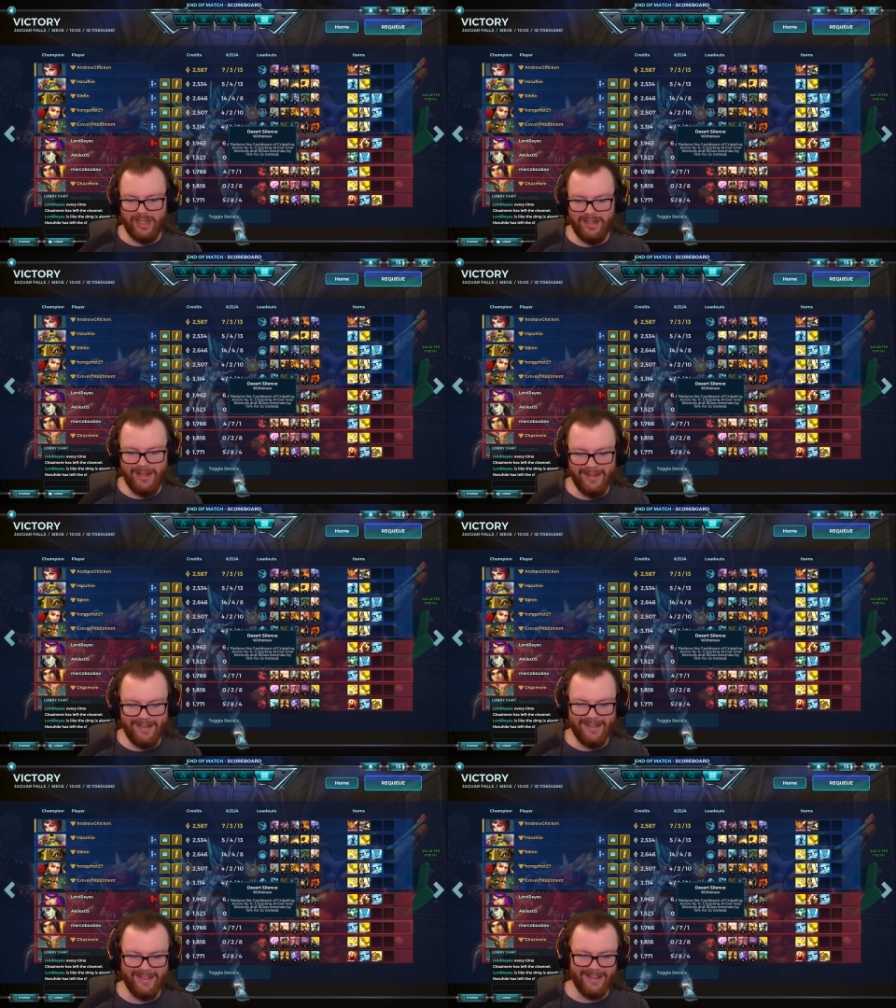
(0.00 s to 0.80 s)

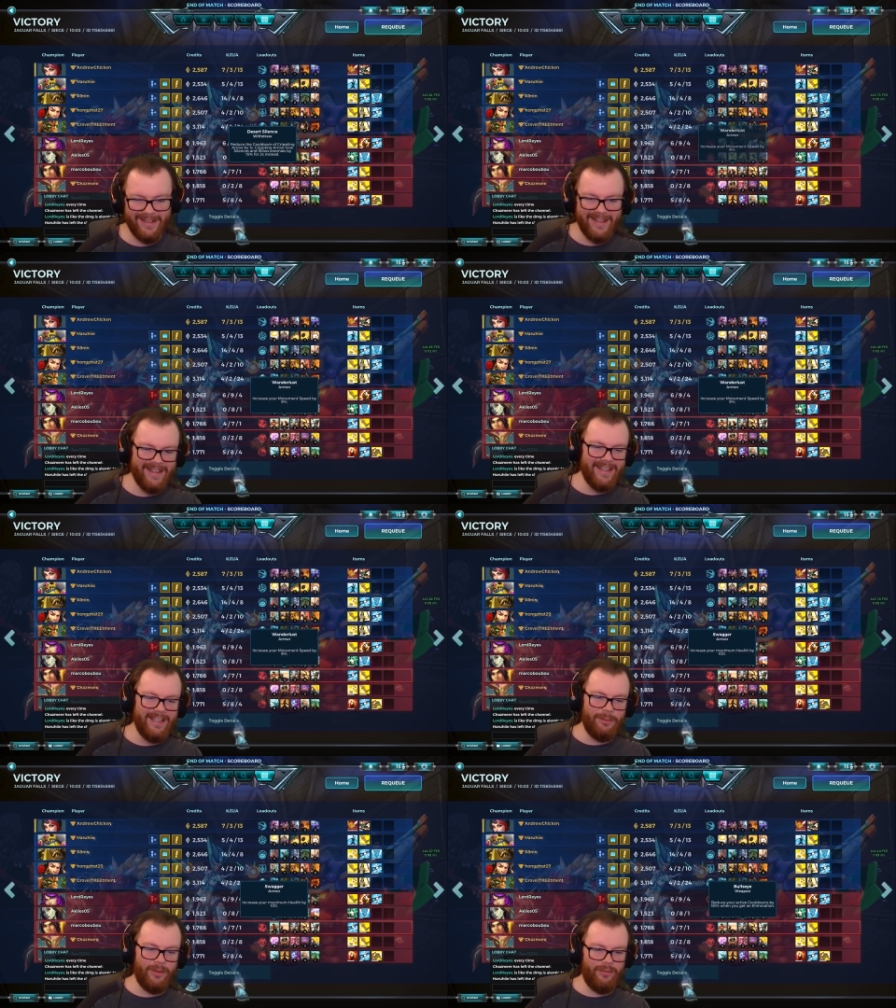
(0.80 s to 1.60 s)

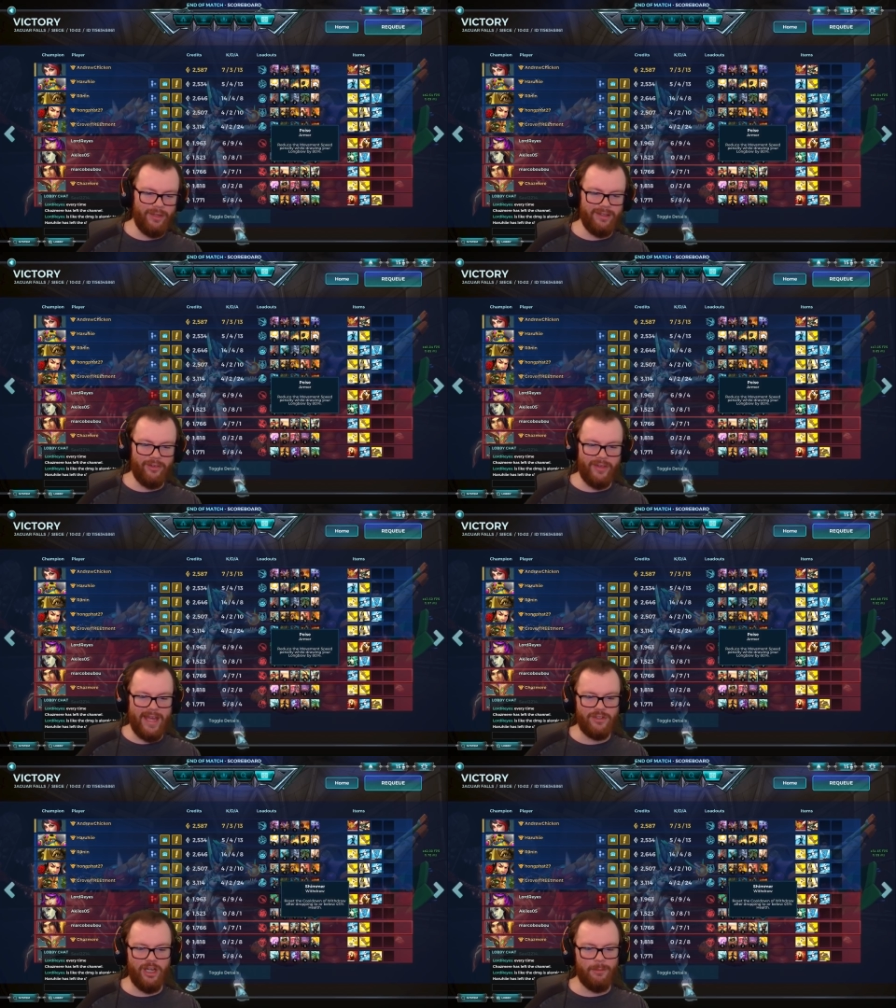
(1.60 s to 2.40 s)
but whenever he does
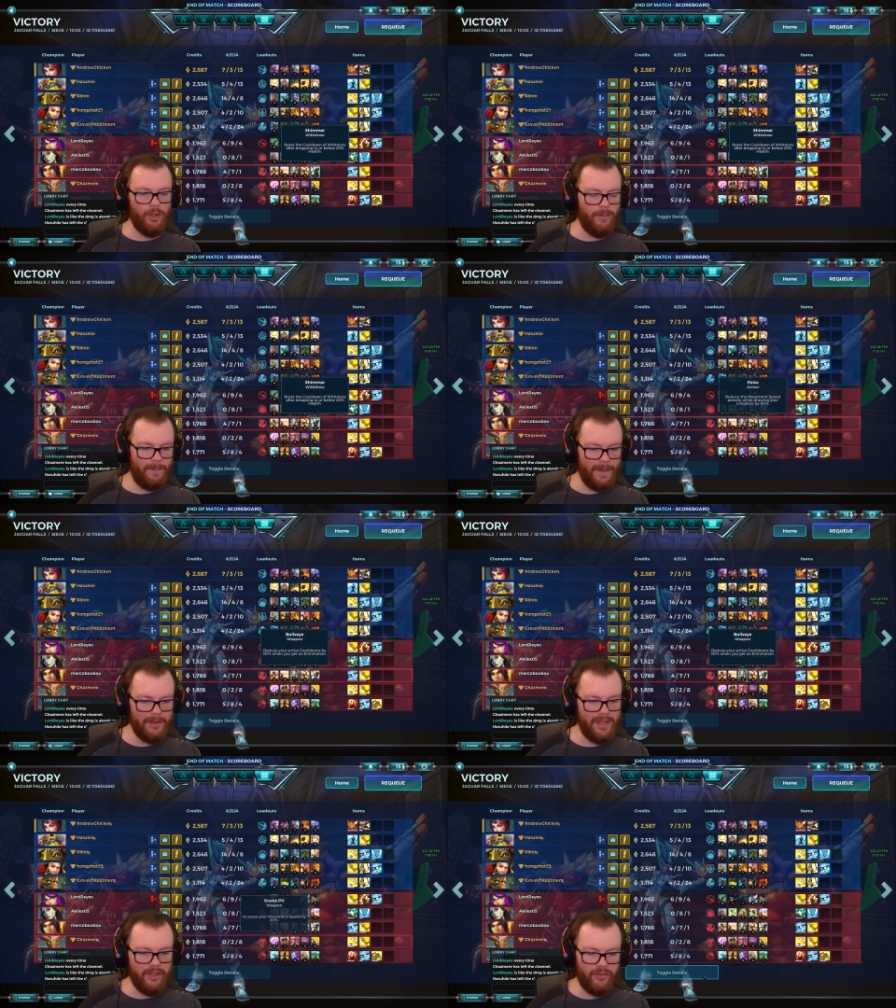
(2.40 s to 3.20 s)
that combo, you know,
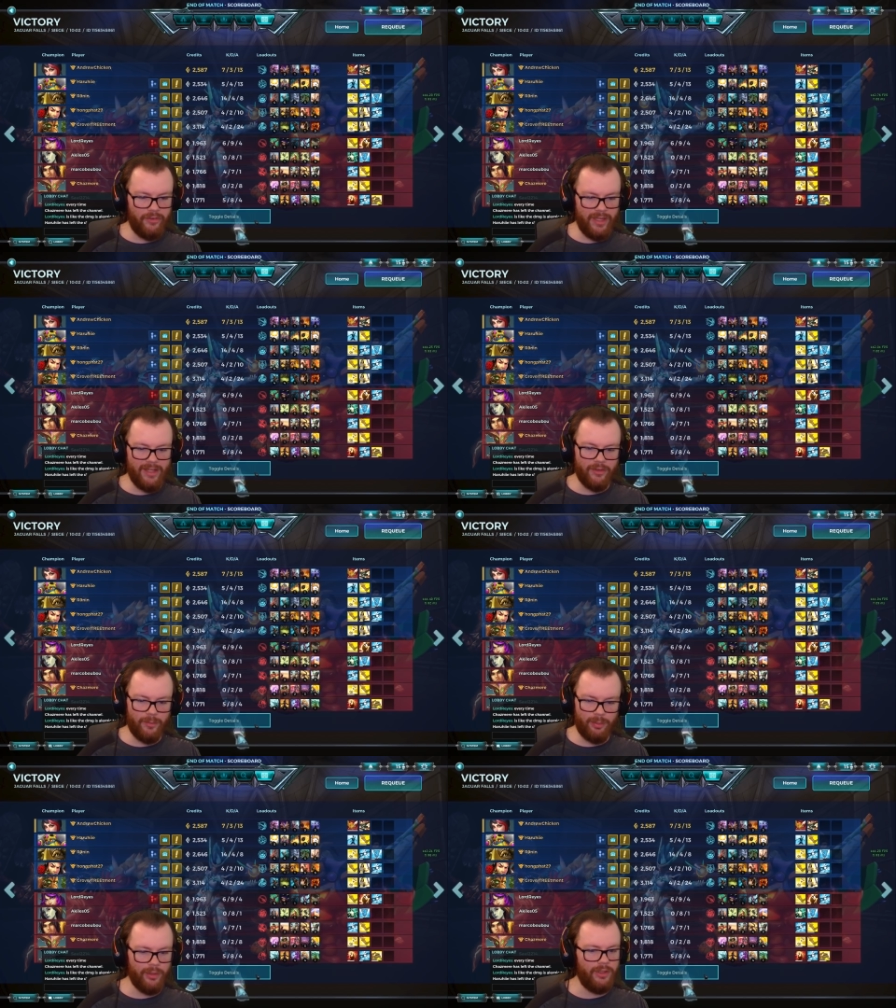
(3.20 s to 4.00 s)
that's, that's
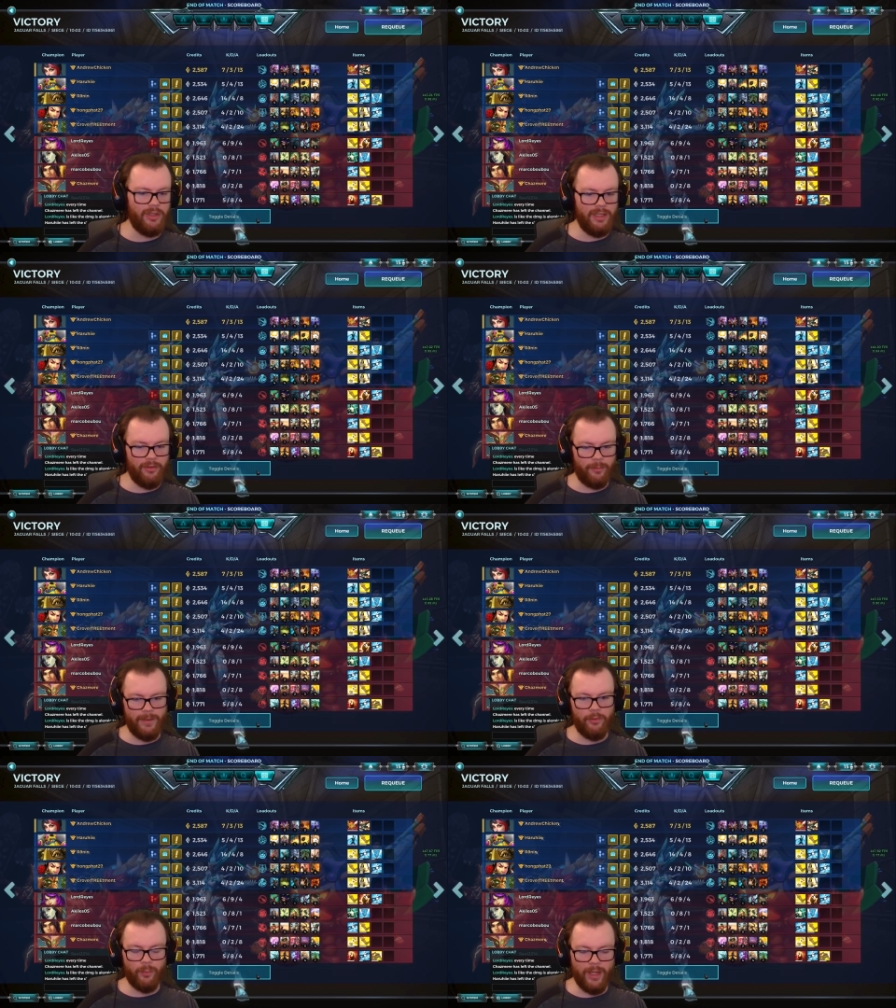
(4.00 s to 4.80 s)
pretty good against me
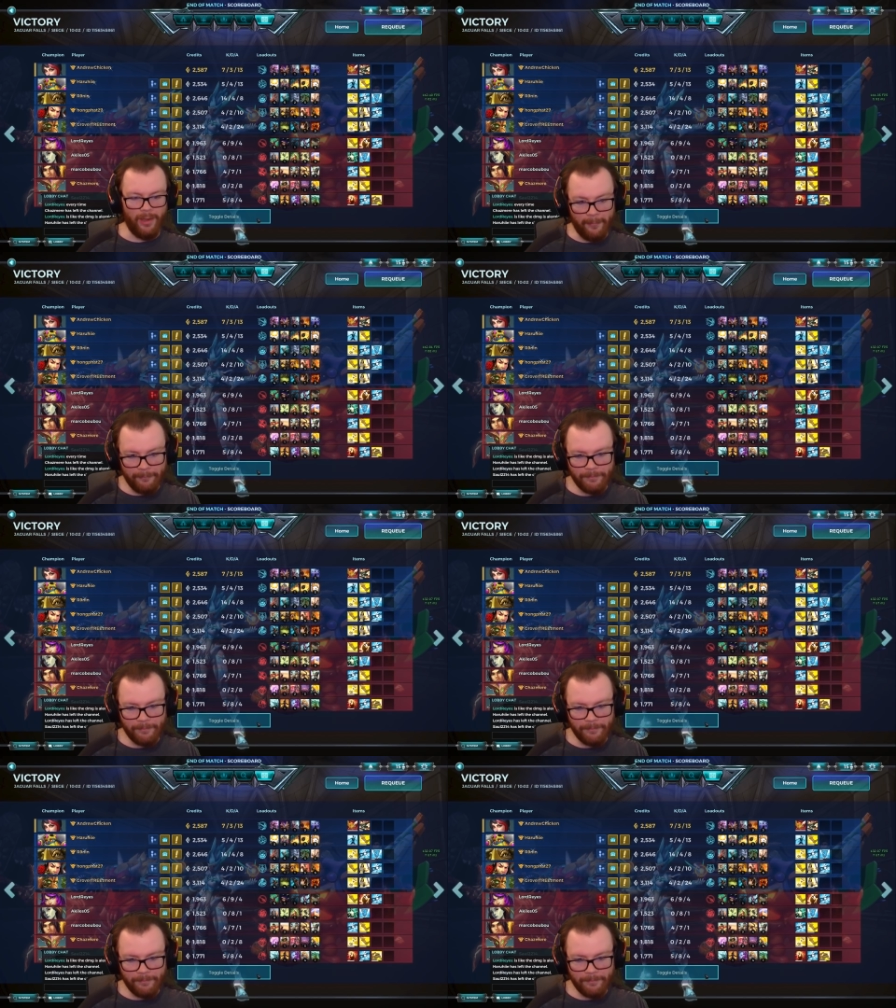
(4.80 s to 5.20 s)
as well.